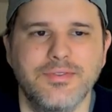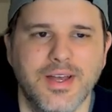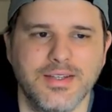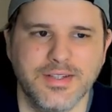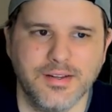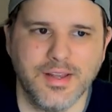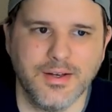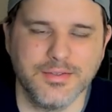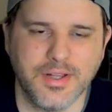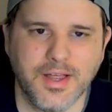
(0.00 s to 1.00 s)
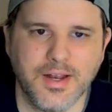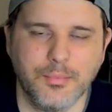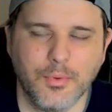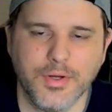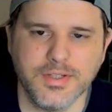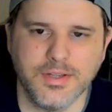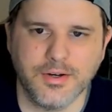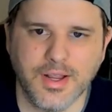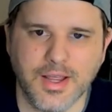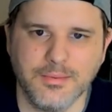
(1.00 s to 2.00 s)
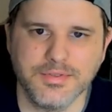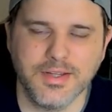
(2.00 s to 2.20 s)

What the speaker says: fast and allows a lot of points in their games.